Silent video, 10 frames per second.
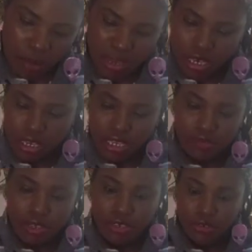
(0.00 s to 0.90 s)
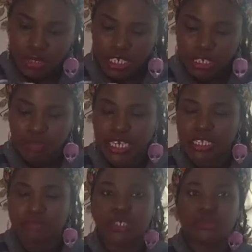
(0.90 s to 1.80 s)
I'm going to leave a little bit of space
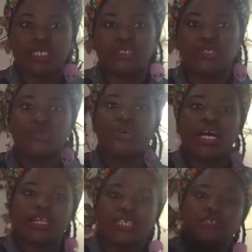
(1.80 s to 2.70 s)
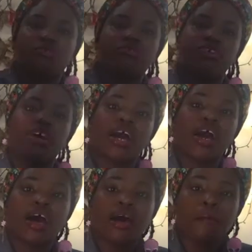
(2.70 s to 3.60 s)
between the two colors before
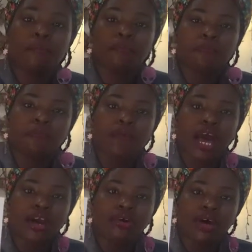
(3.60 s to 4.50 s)
I go